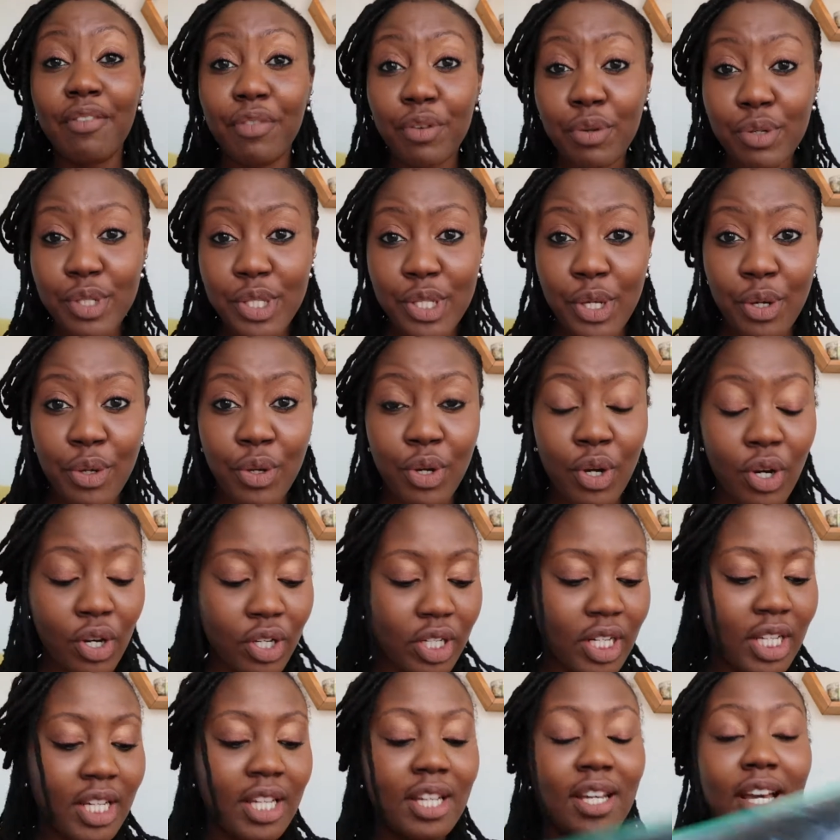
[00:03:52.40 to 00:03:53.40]
I've also
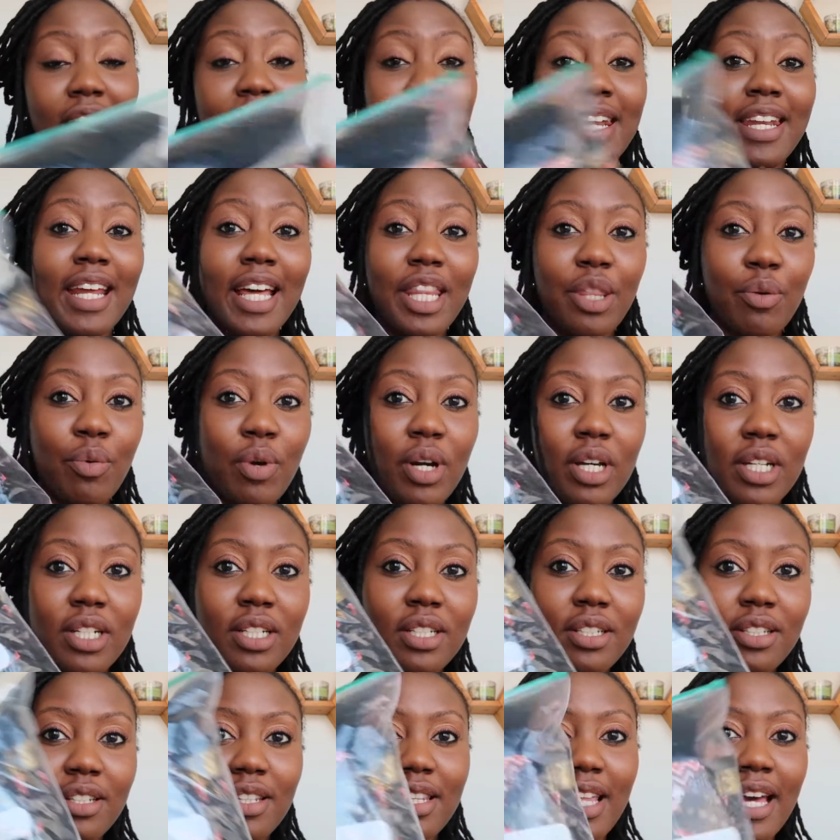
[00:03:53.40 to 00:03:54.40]
got another
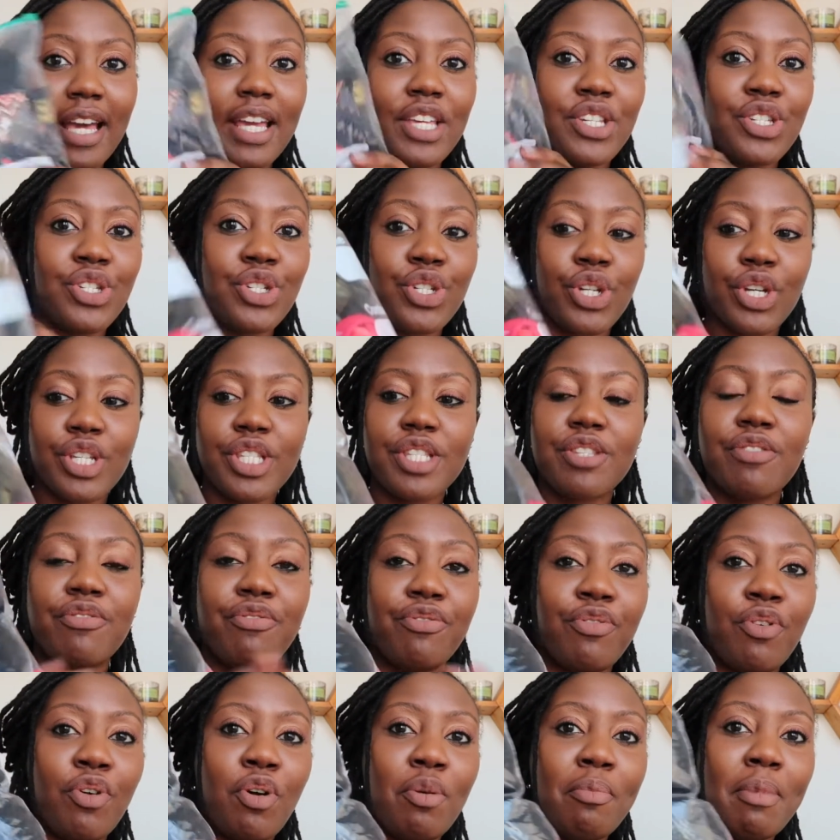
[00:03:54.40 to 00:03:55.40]
one that is just
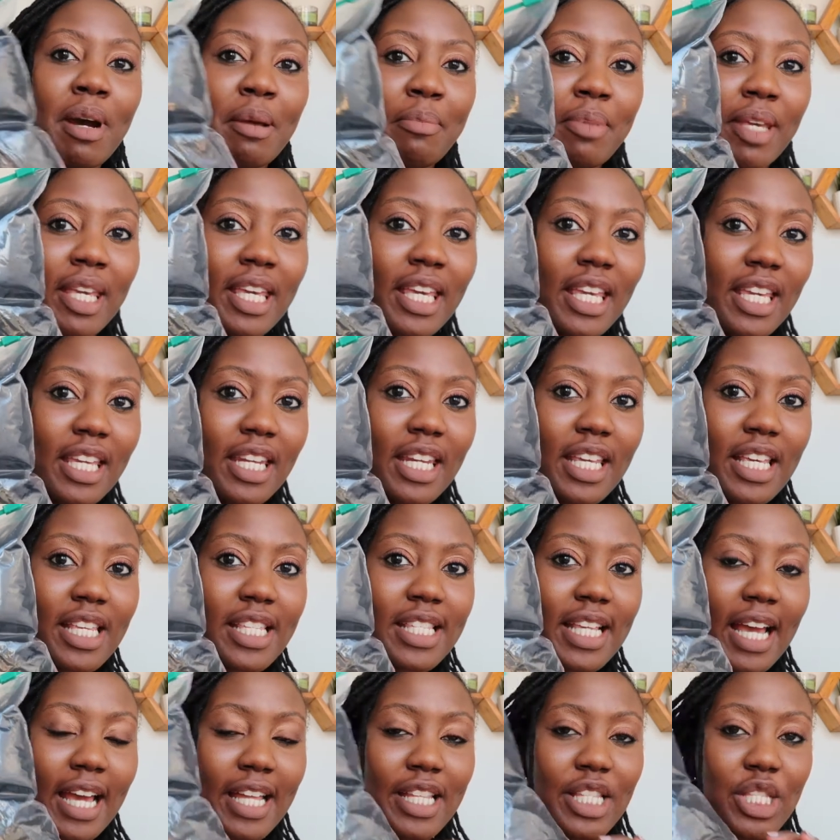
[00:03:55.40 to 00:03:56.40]
for my
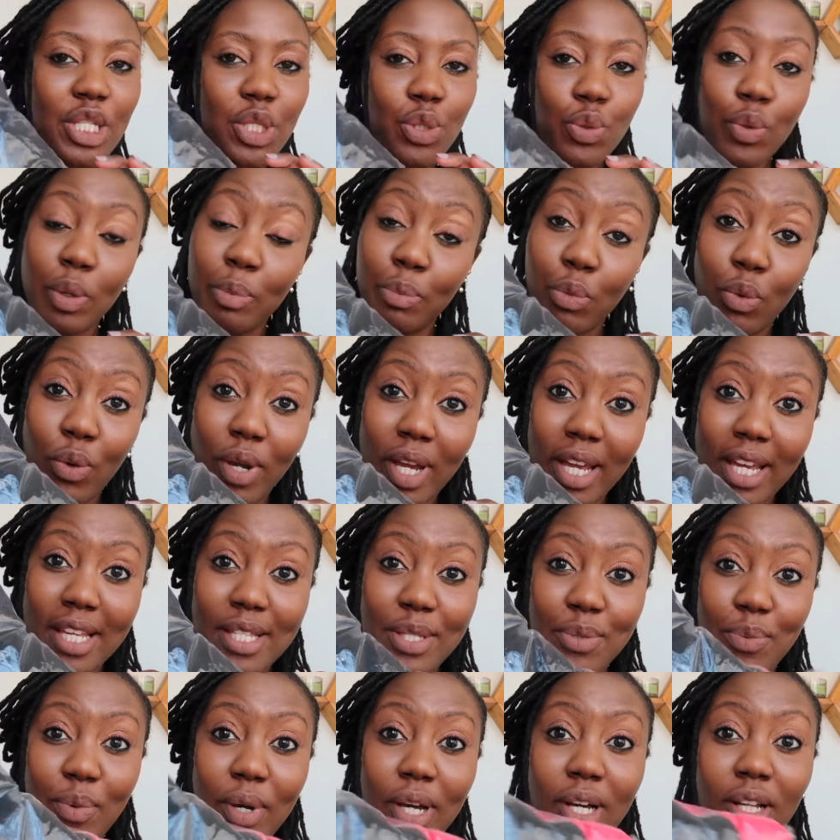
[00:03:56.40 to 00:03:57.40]
bikinis and swimwear
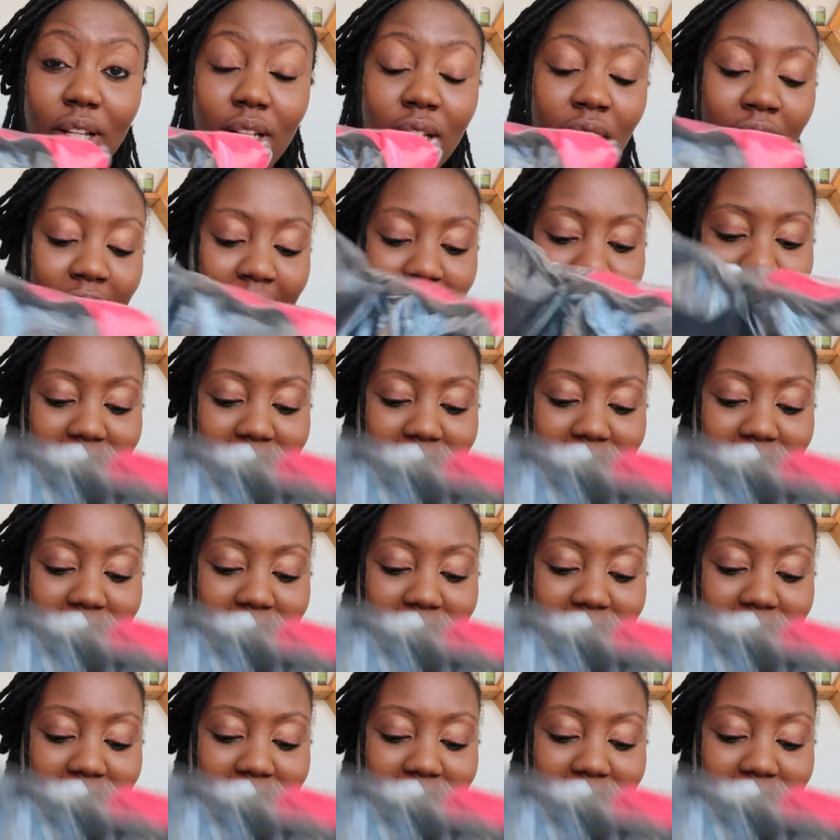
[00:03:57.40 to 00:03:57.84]
as well,